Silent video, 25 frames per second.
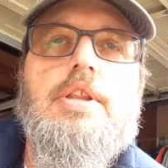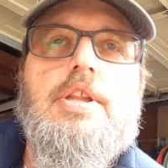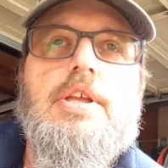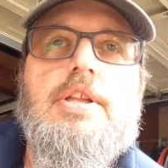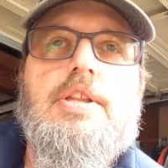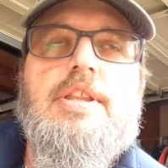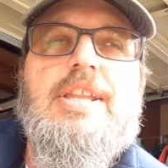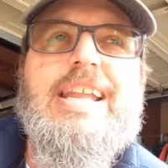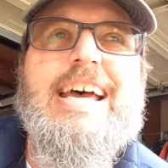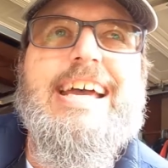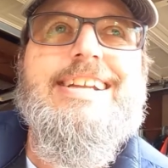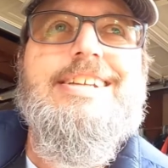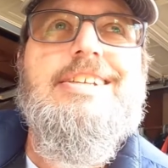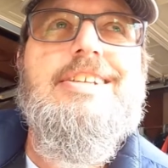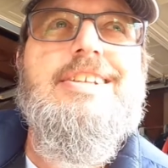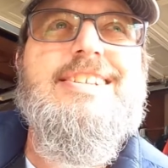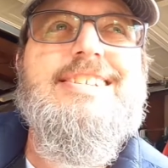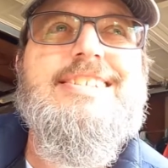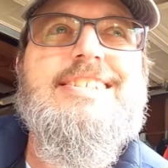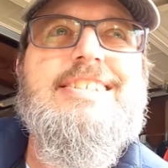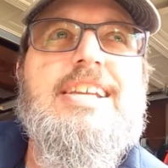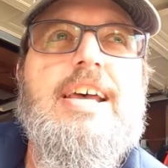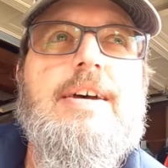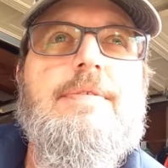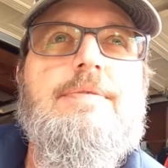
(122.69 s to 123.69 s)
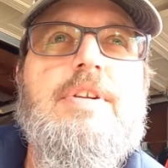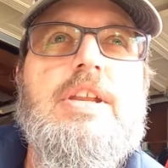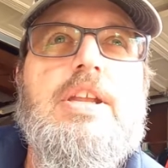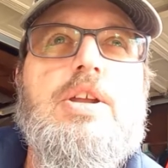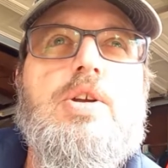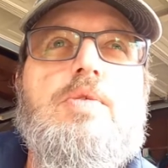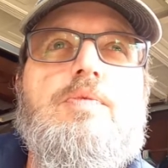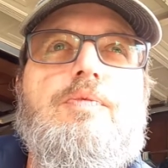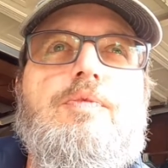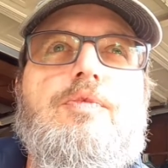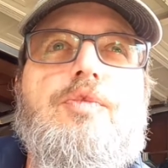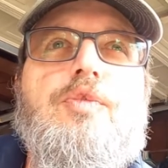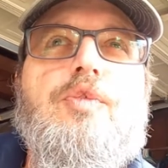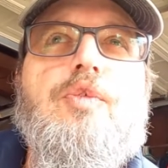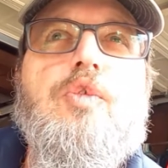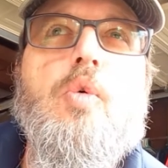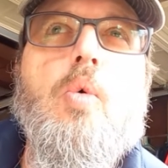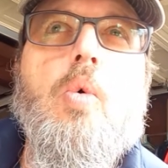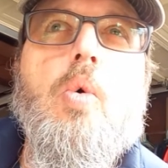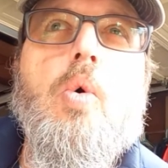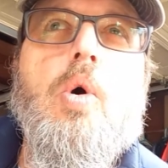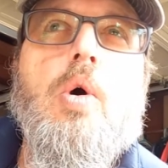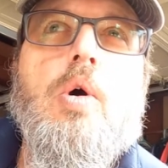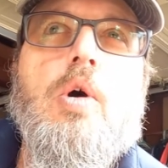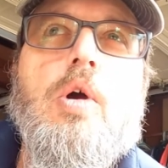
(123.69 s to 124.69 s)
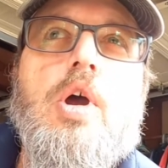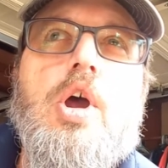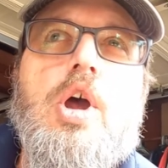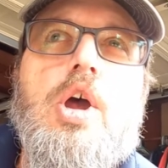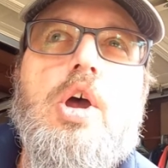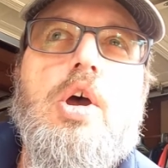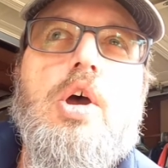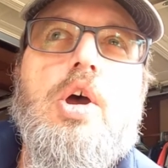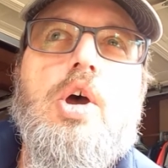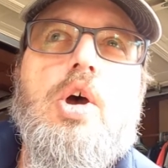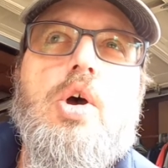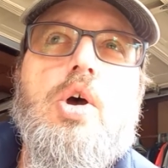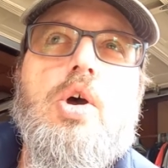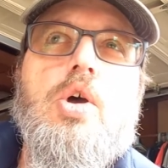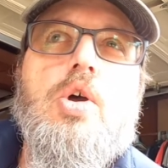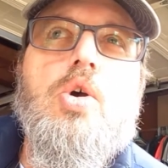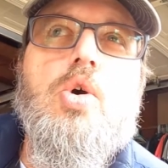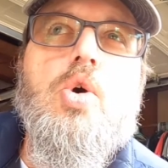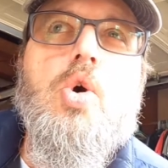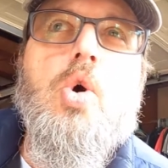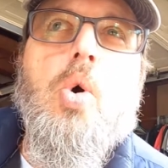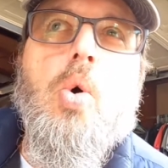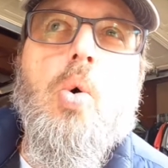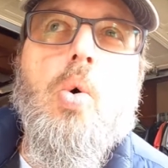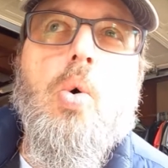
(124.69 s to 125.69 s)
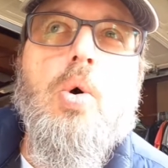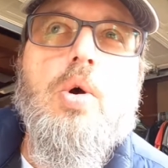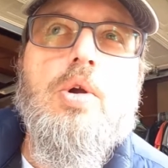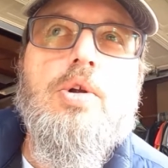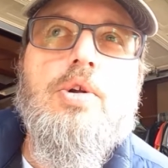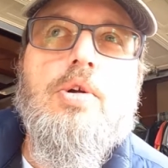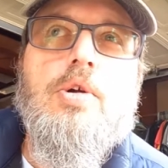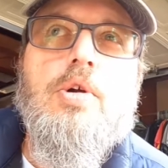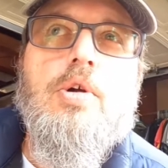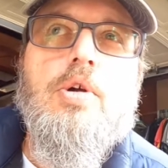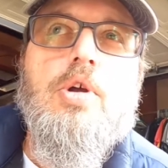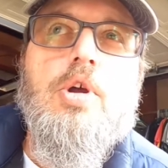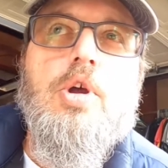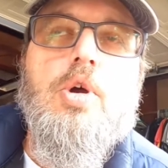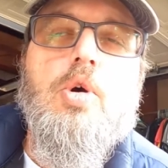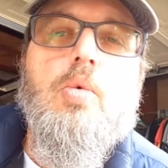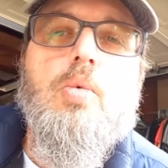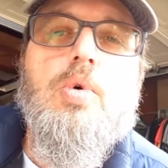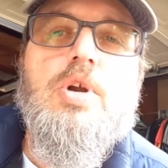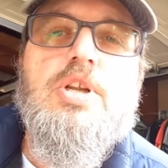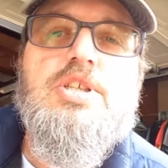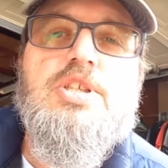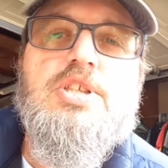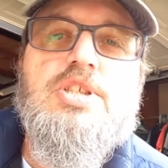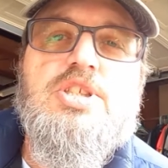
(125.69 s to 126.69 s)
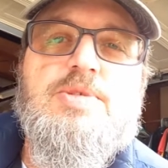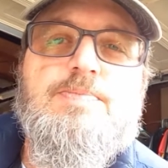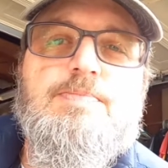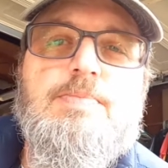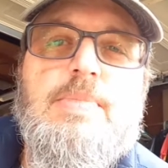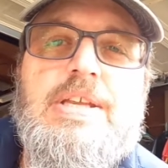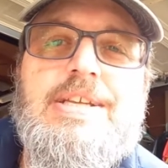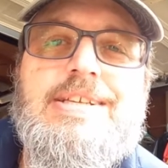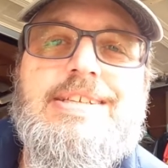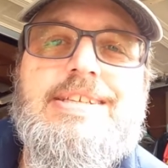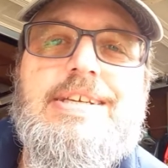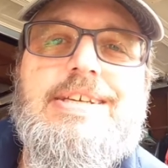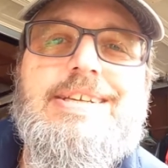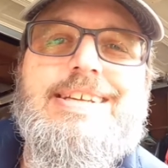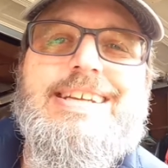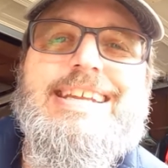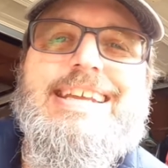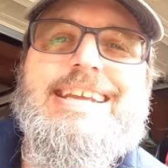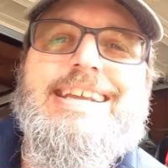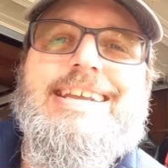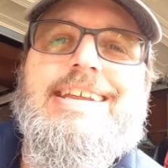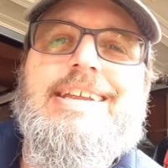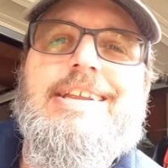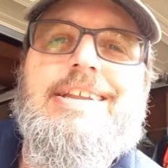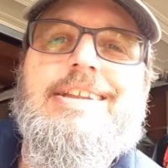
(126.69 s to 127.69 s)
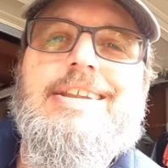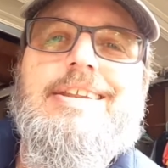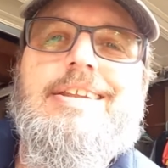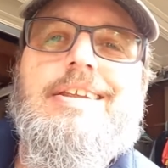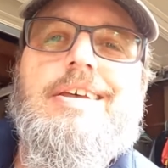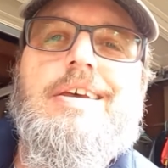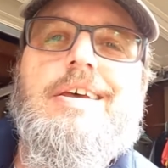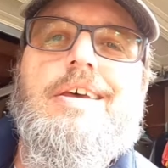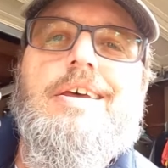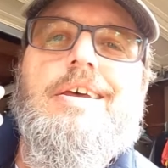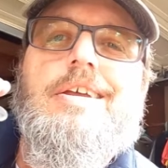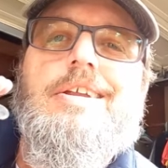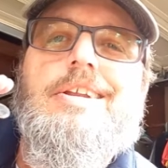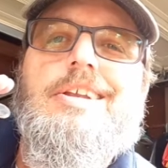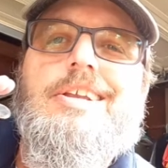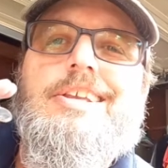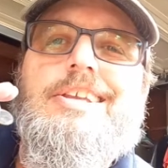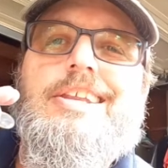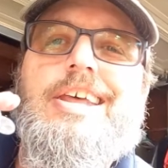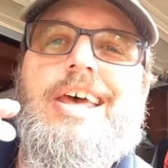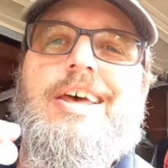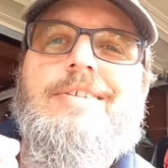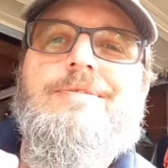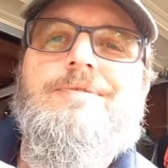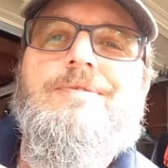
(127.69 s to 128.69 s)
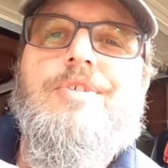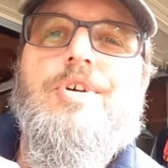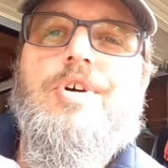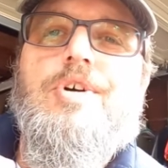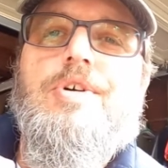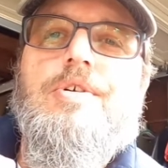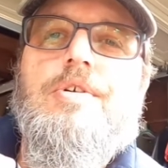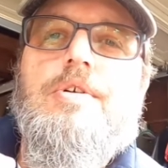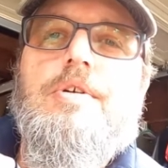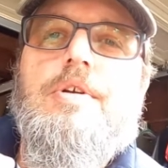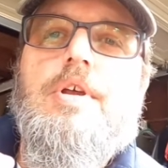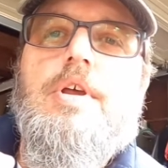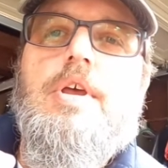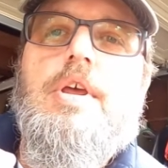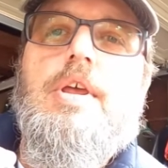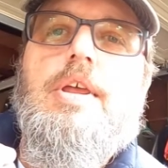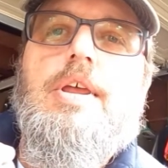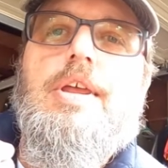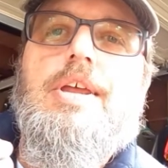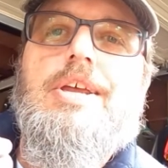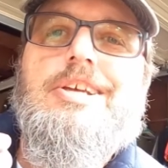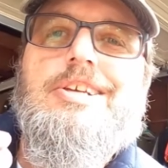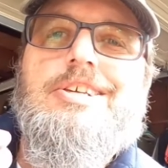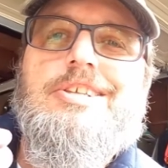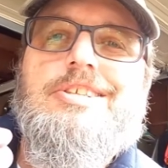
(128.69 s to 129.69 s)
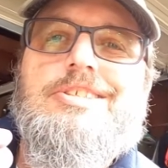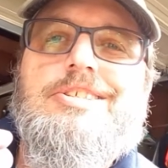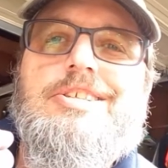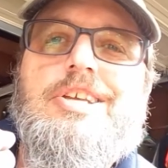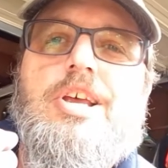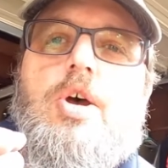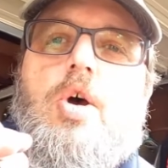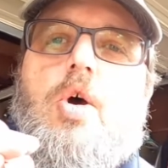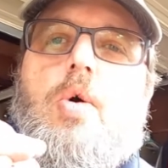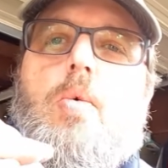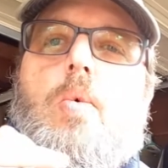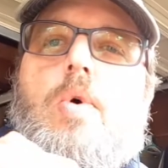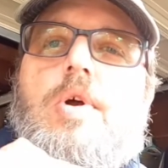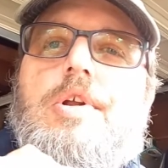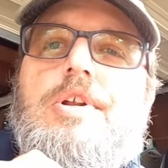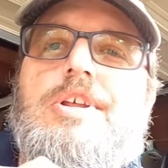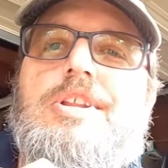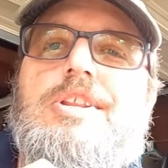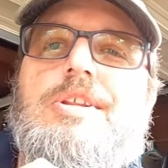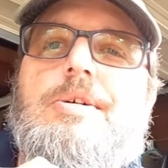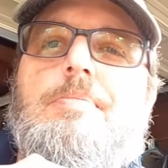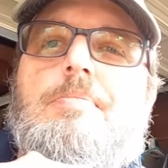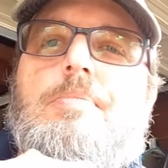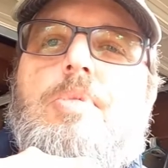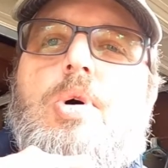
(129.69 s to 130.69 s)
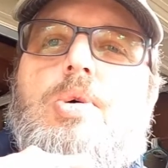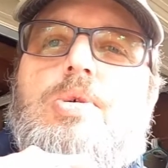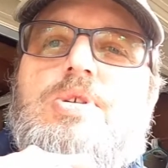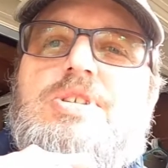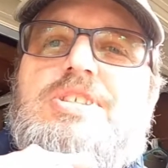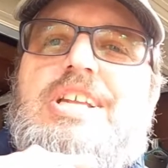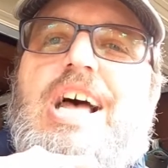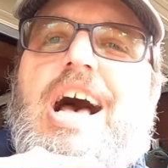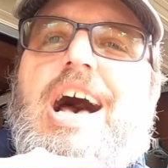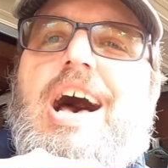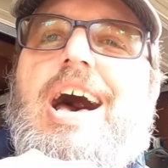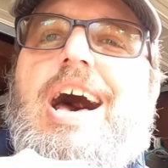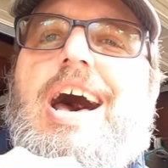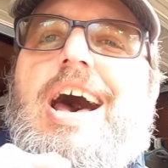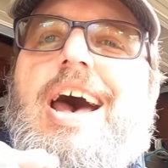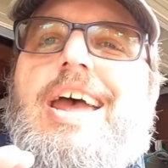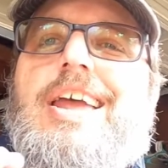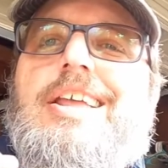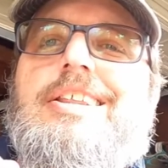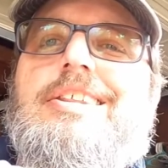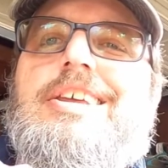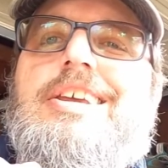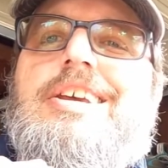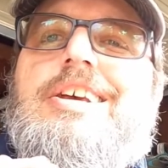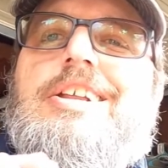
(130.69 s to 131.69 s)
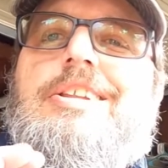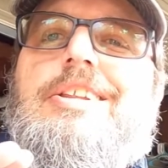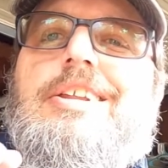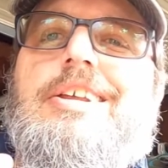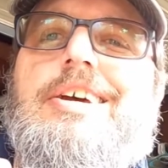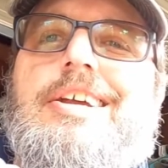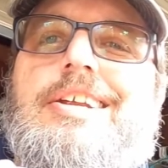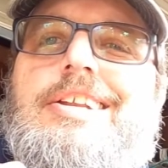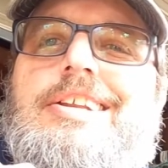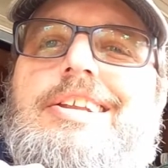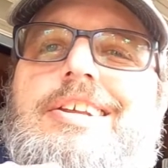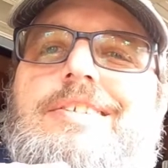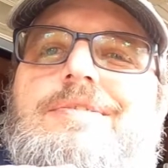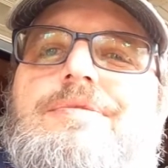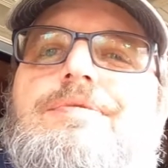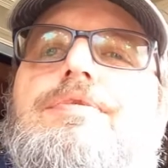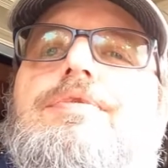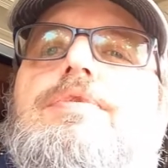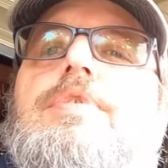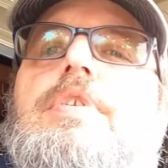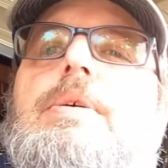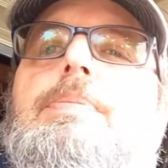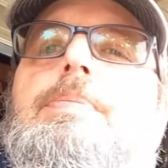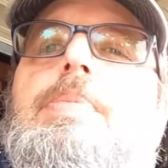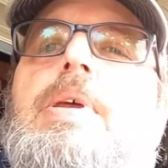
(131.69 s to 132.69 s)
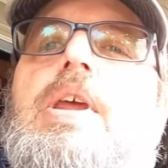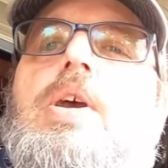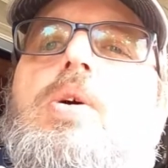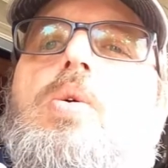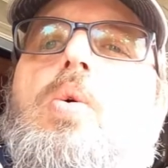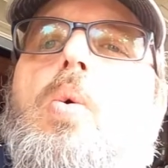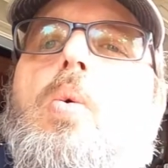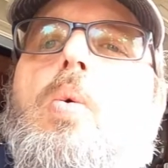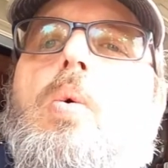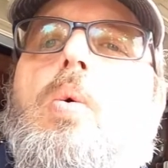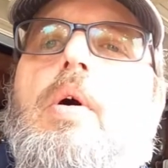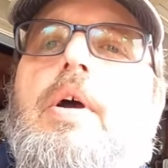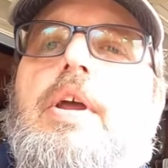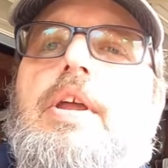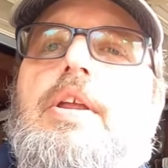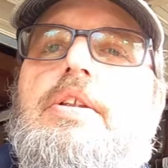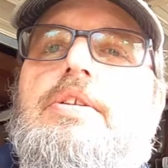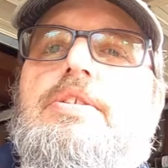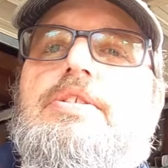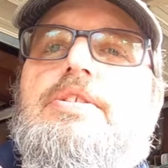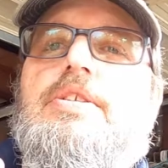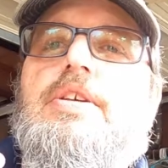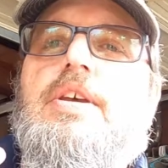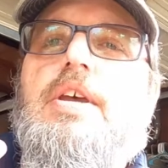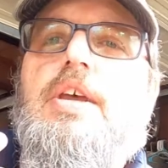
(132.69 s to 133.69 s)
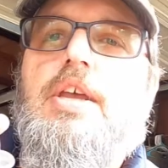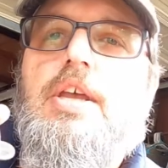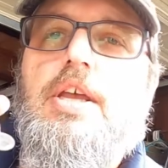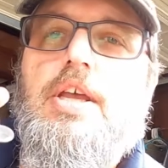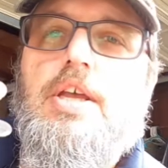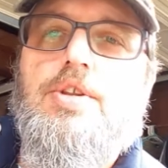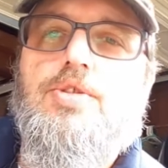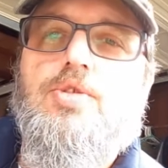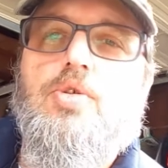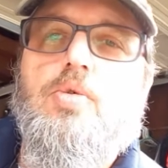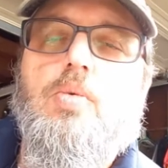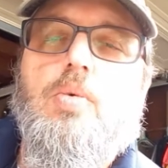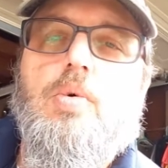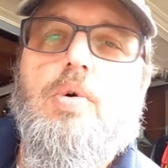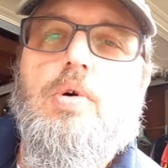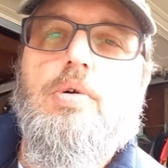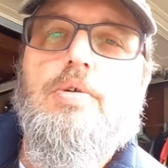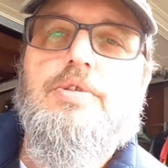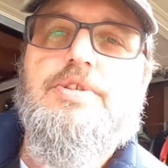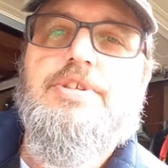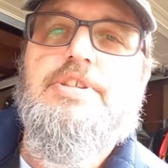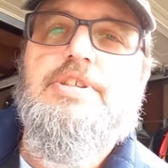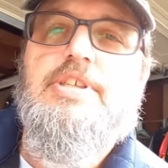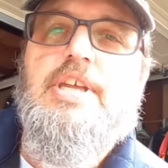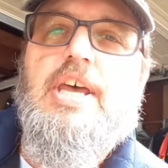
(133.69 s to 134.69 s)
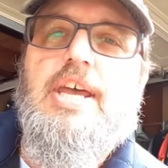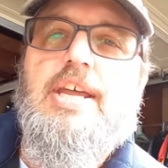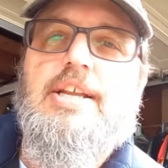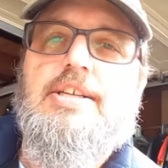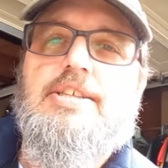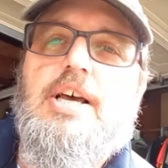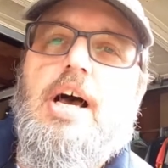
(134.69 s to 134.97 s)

The 1974 quarter, which is minted in Denver, is one of the most highly collected flipping coins in the world today.